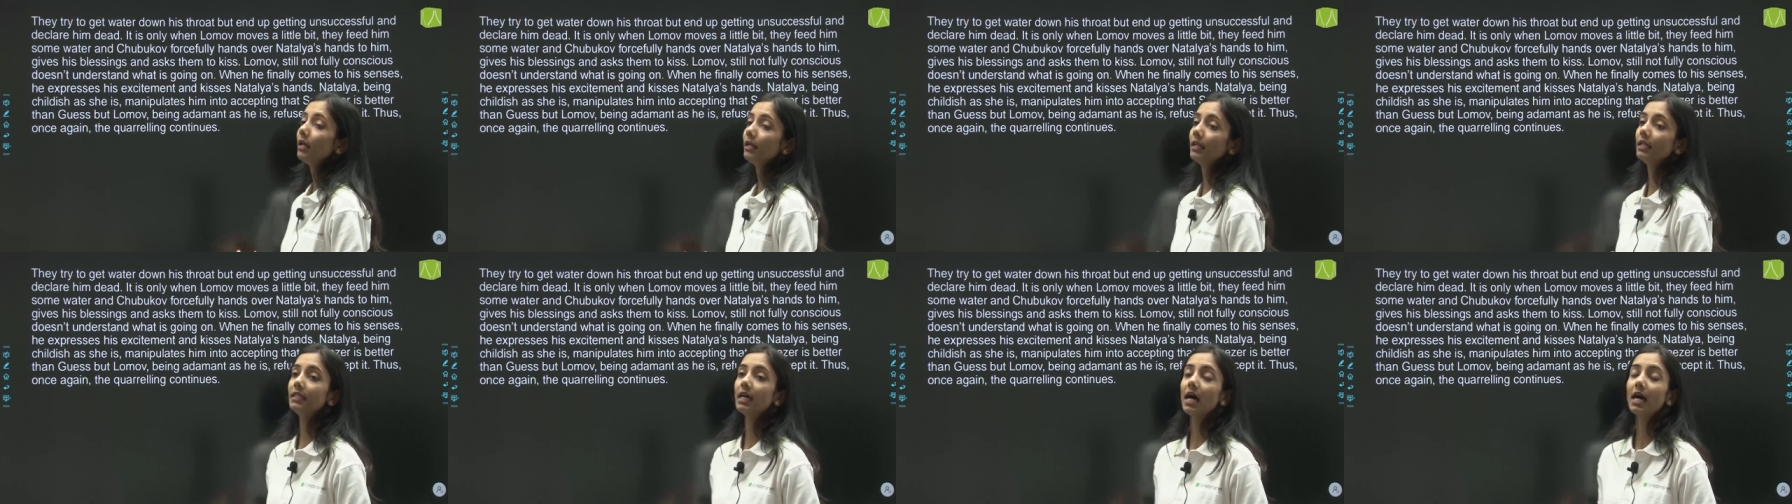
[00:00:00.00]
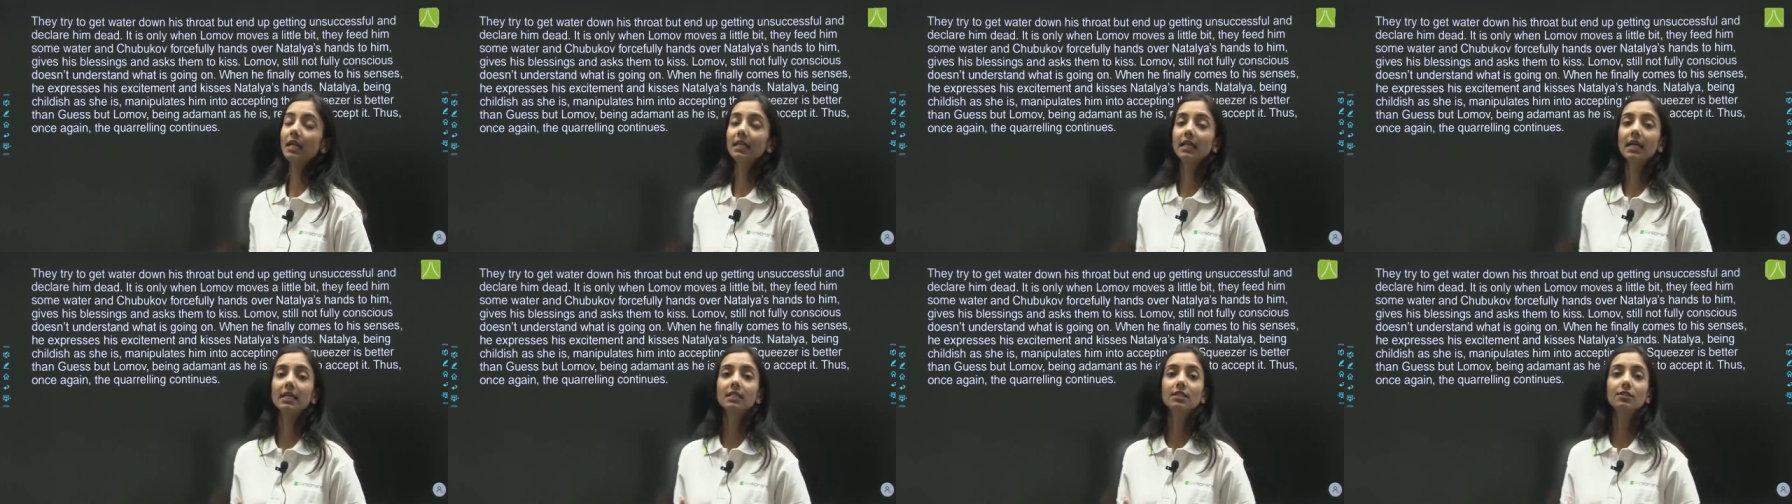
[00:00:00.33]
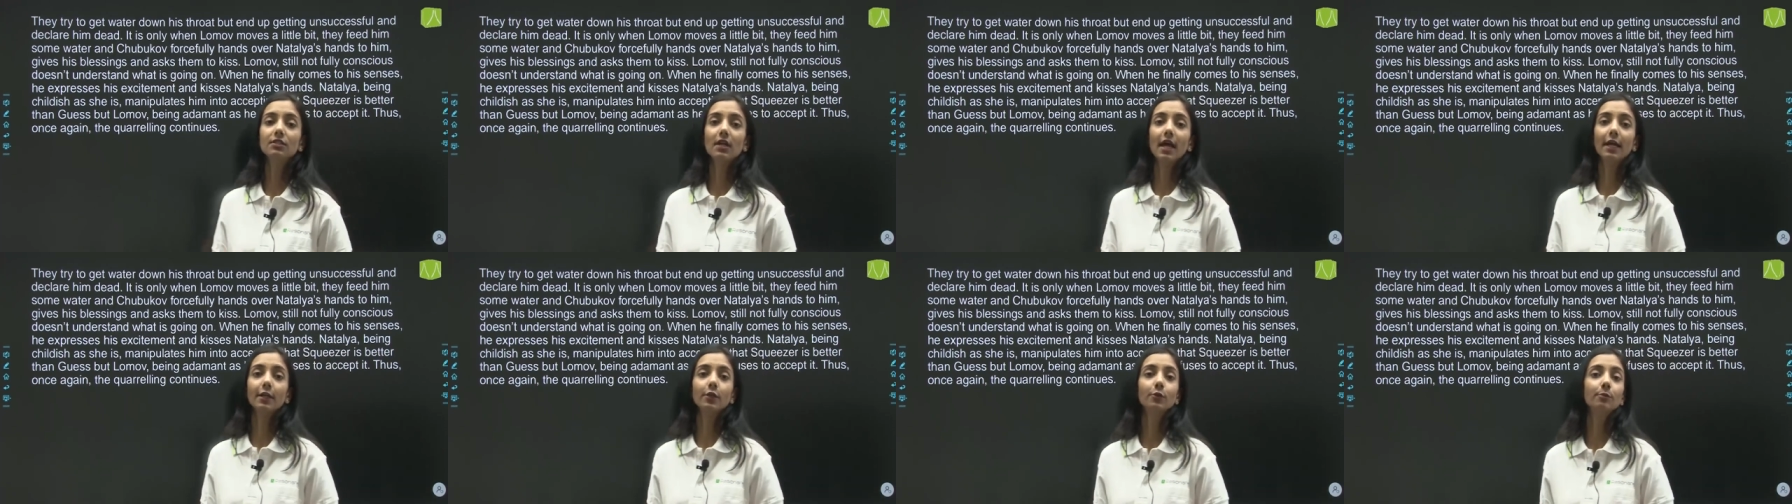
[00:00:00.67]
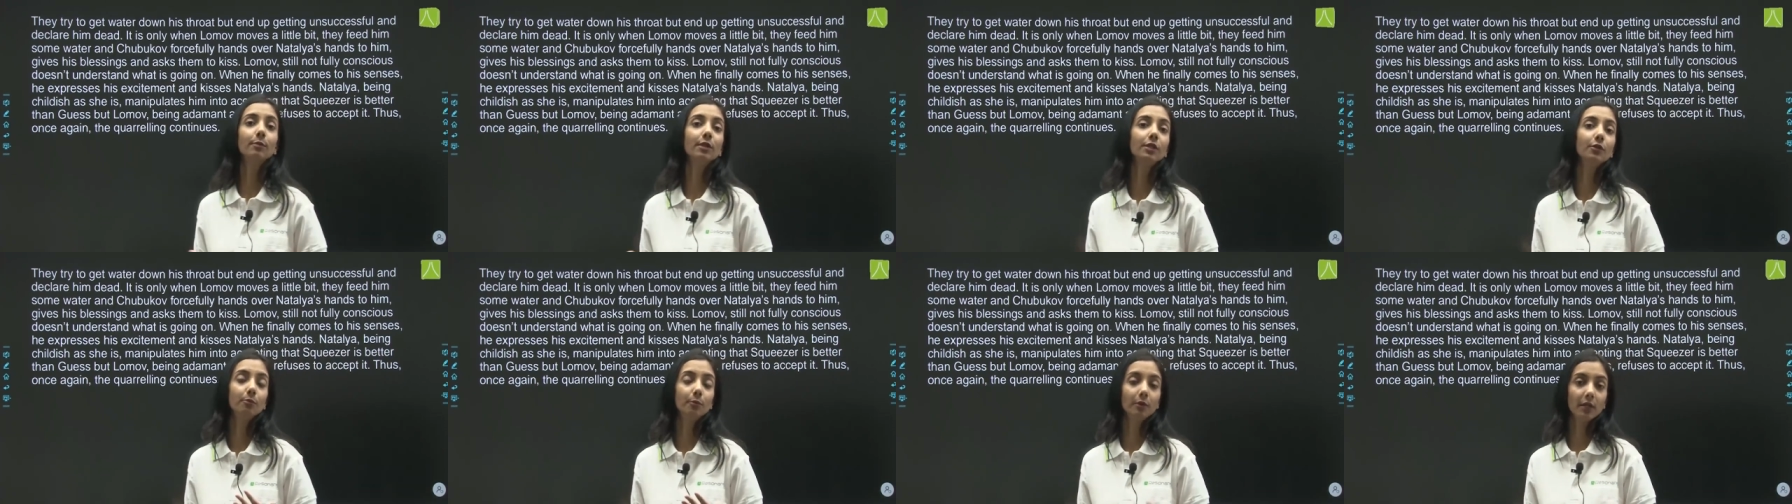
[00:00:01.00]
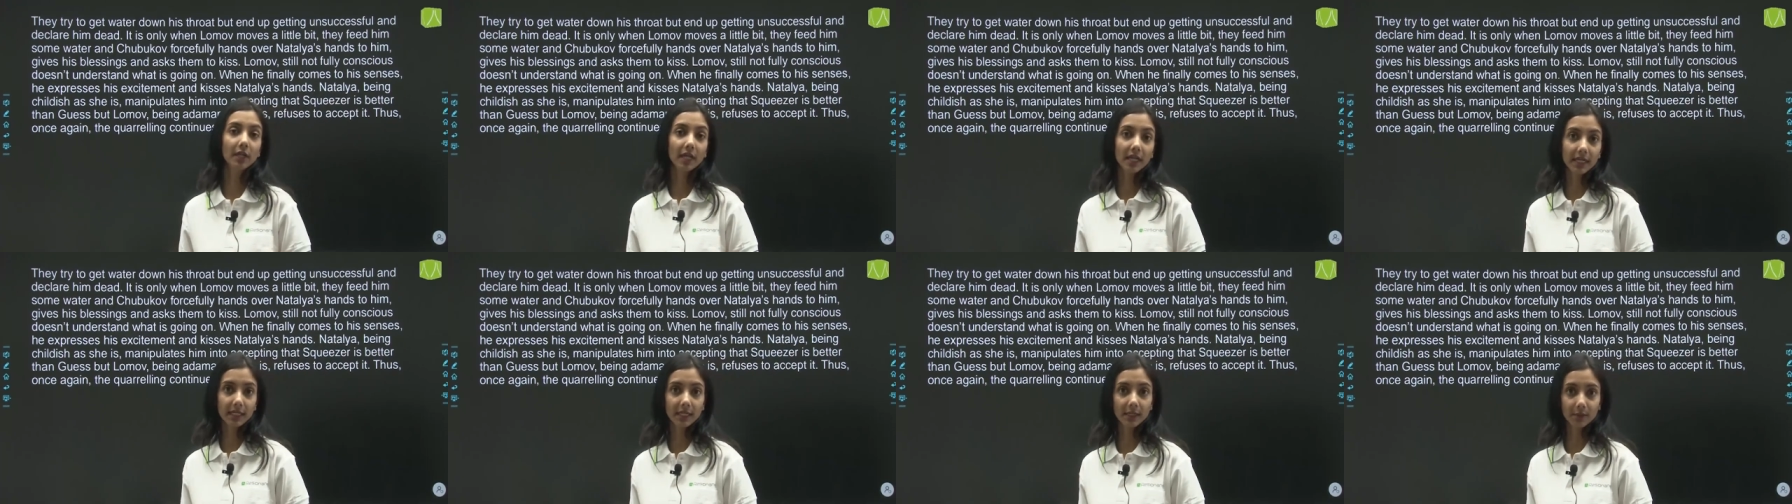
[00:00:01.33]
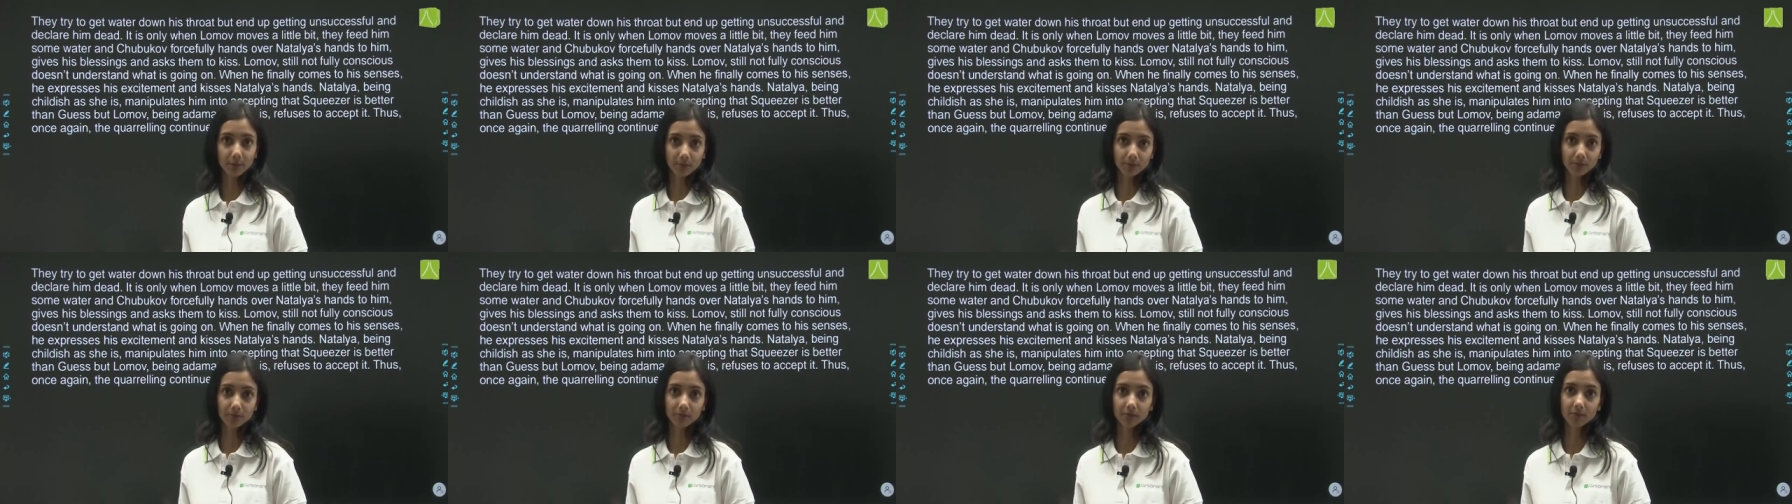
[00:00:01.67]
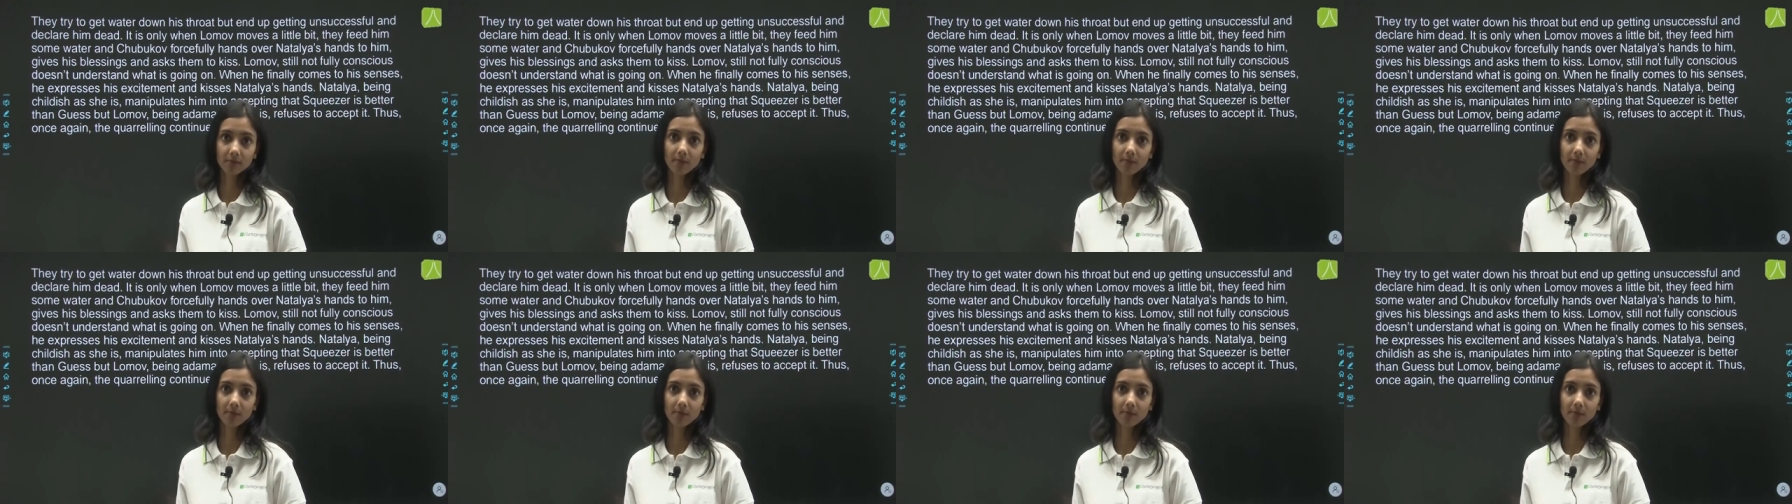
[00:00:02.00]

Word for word: Natalia is trying to manipulate him